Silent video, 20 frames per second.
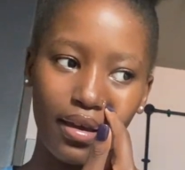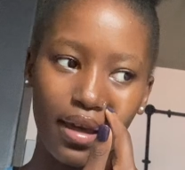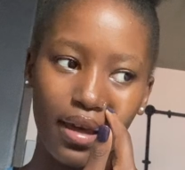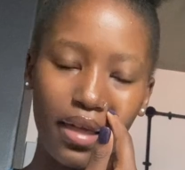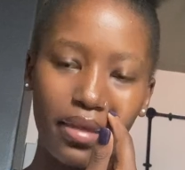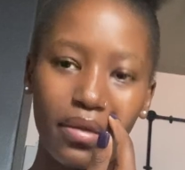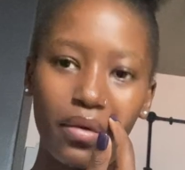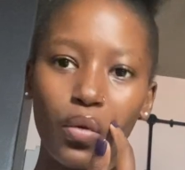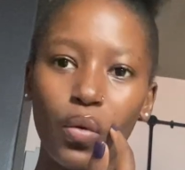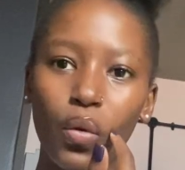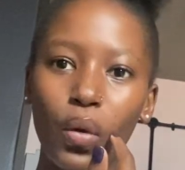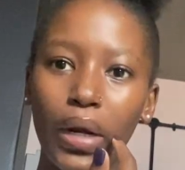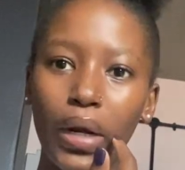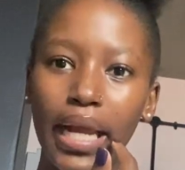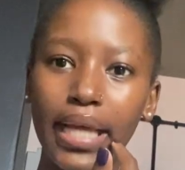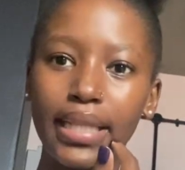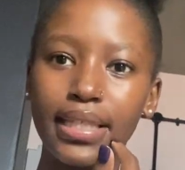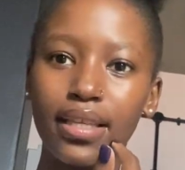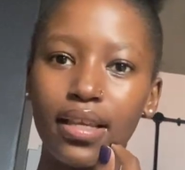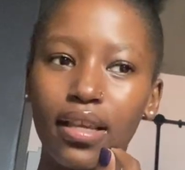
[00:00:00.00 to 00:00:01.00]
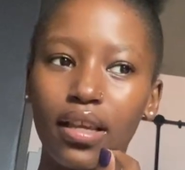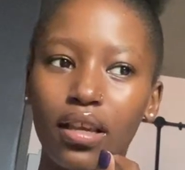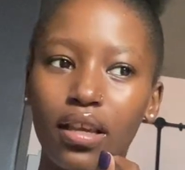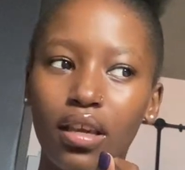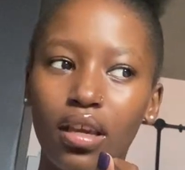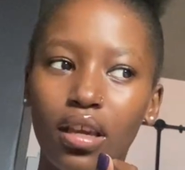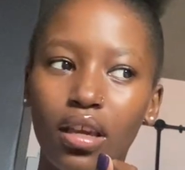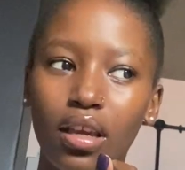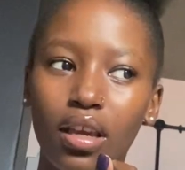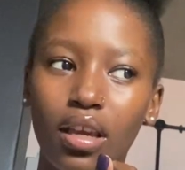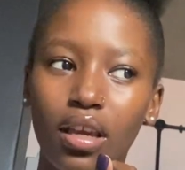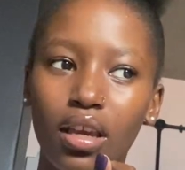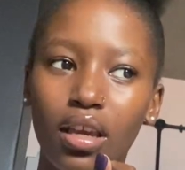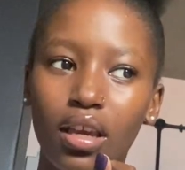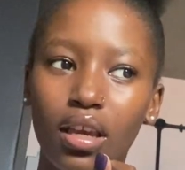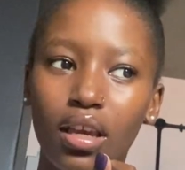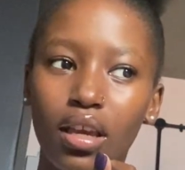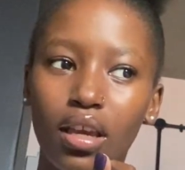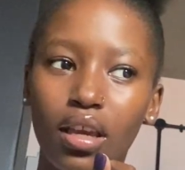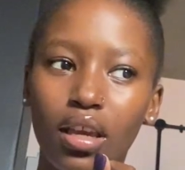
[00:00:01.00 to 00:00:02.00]
I think we were writing
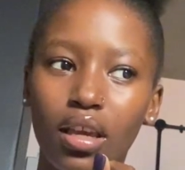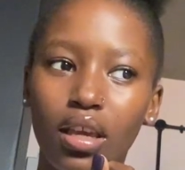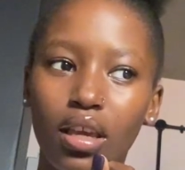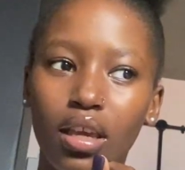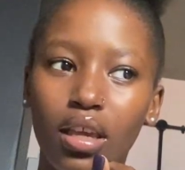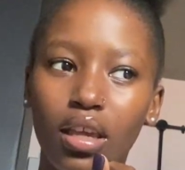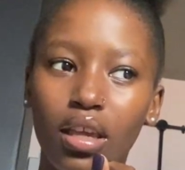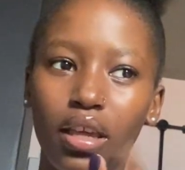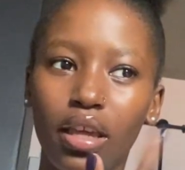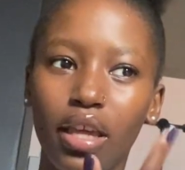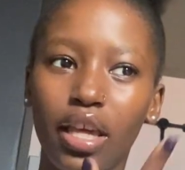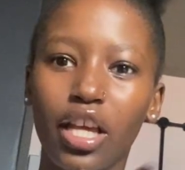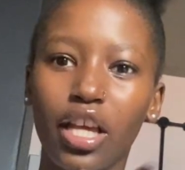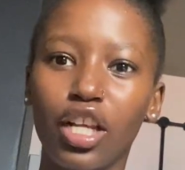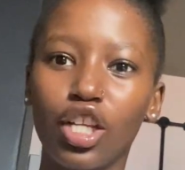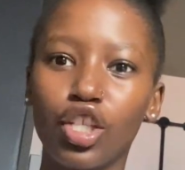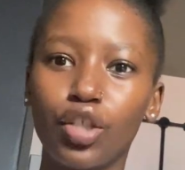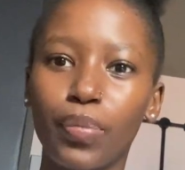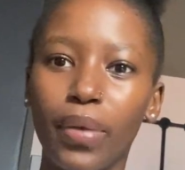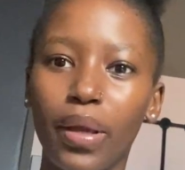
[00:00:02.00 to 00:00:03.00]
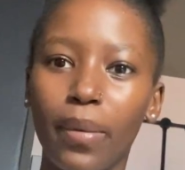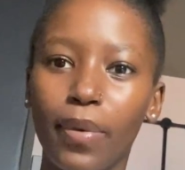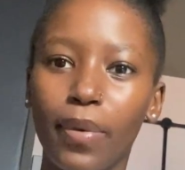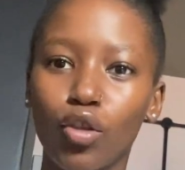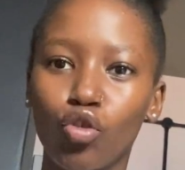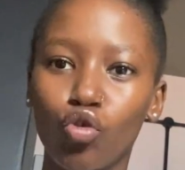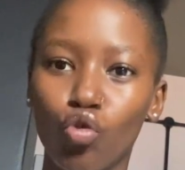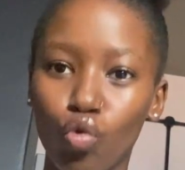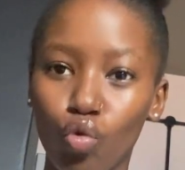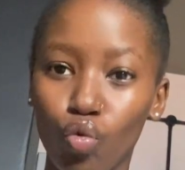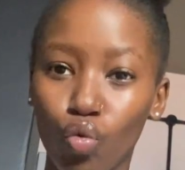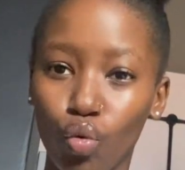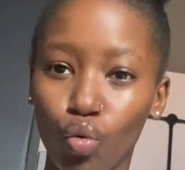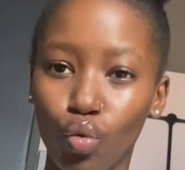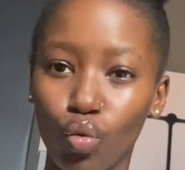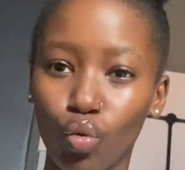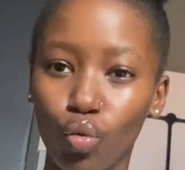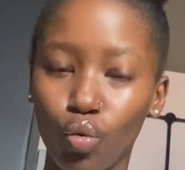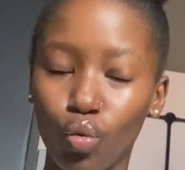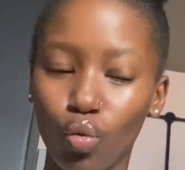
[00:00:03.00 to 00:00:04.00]
English paper 2.
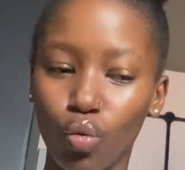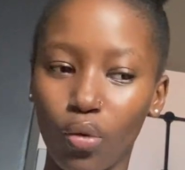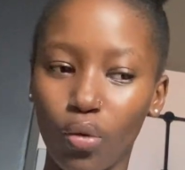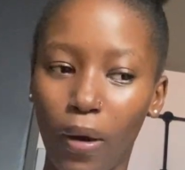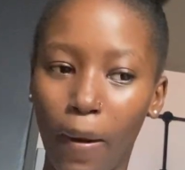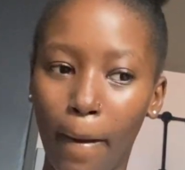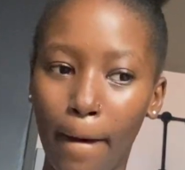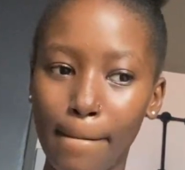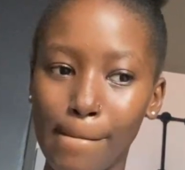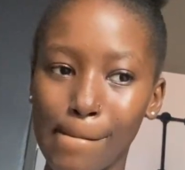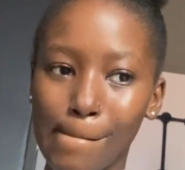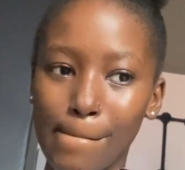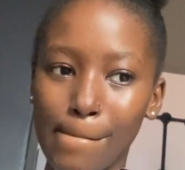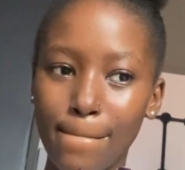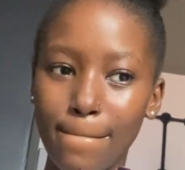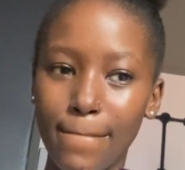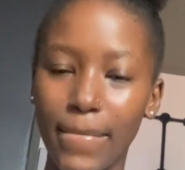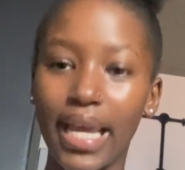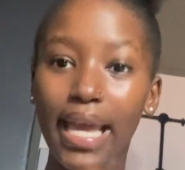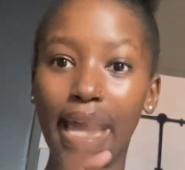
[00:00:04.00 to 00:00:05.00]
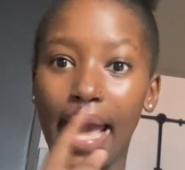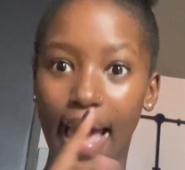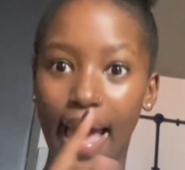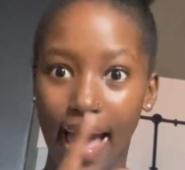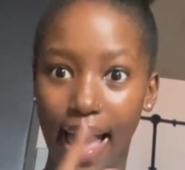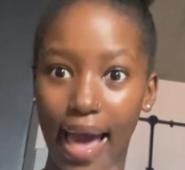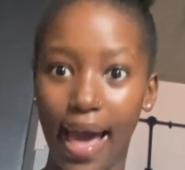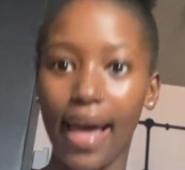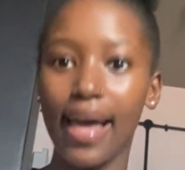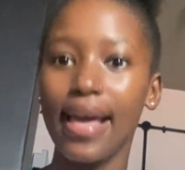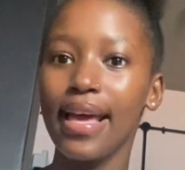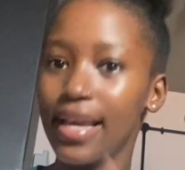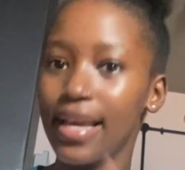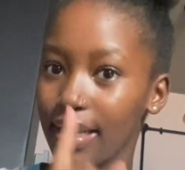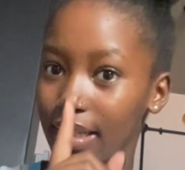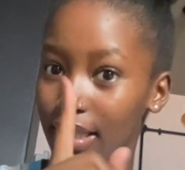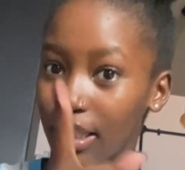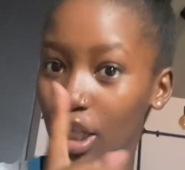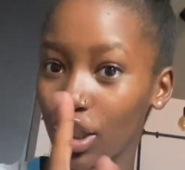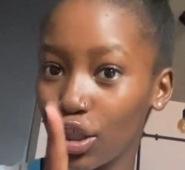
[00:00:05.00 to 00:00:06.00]
Yeah,
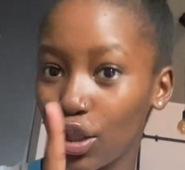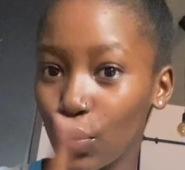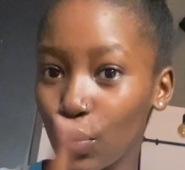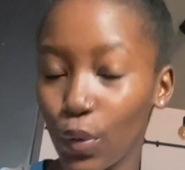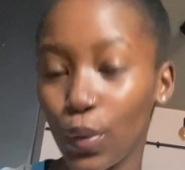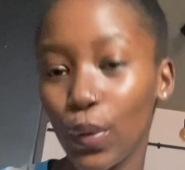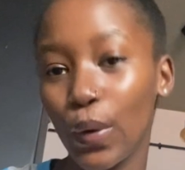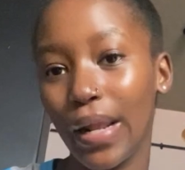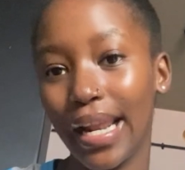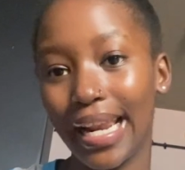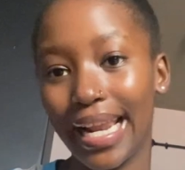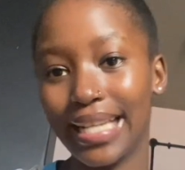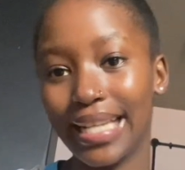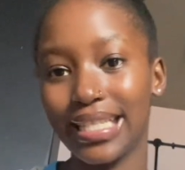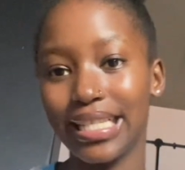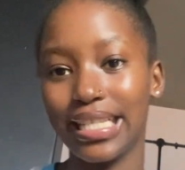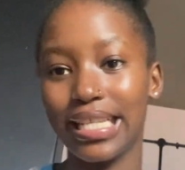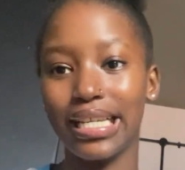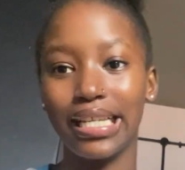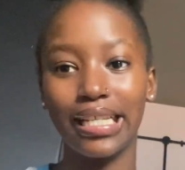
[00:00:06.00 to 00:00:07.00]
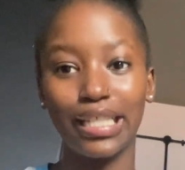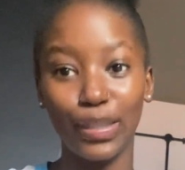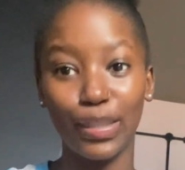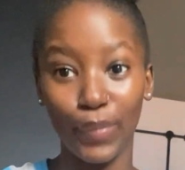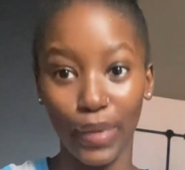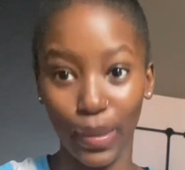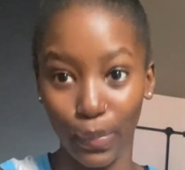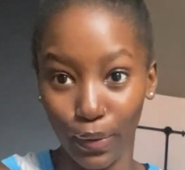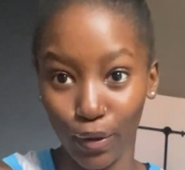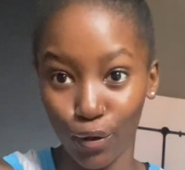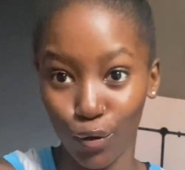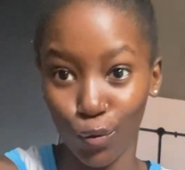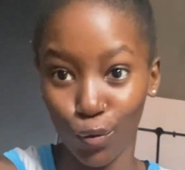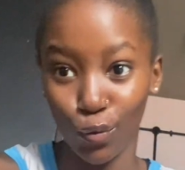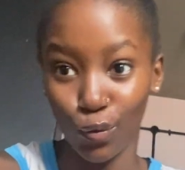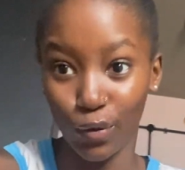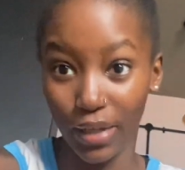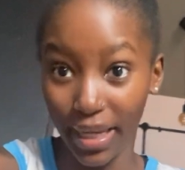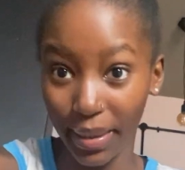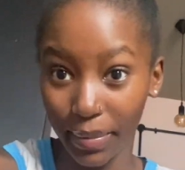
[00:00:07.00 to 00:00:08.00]
it started when we were writing English paper
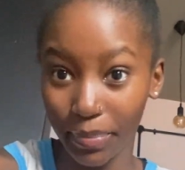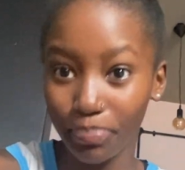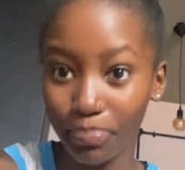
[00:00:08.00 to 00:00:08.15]
2,